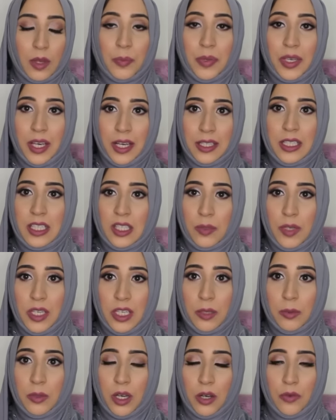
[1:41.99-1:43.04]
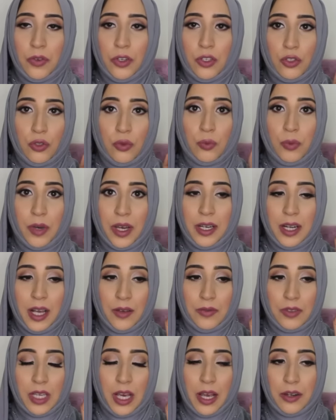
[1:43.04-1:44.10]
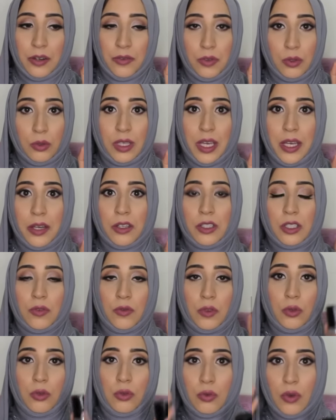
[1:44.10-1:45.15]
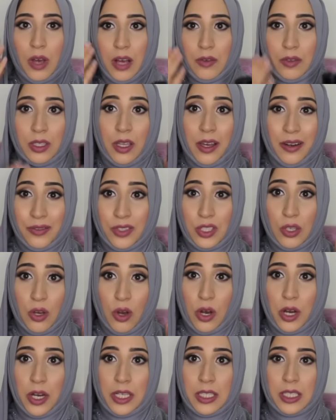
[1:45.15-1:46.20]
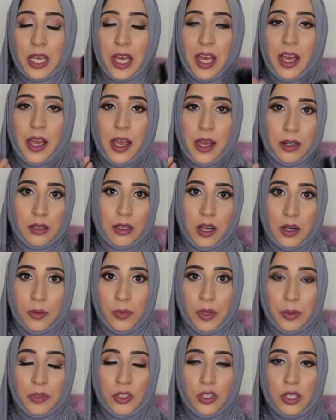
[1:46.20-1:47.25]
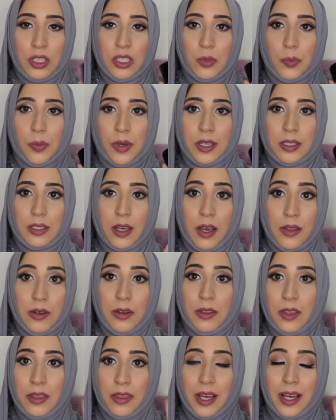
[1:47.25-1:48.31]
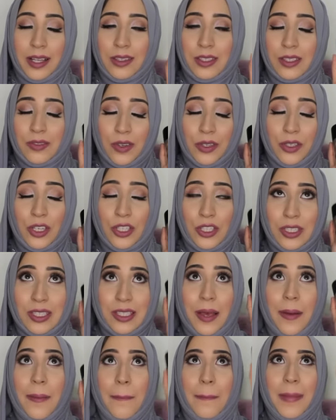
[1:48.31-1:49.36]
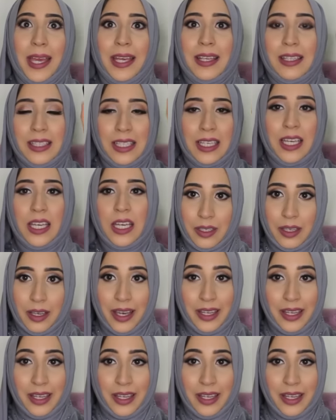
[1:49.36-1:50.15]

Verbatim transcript: Because it's medium coverage, you might have to add a few layers if you do have a lot of scars and a lot of blemishes, but other than that, this foundation's amazing.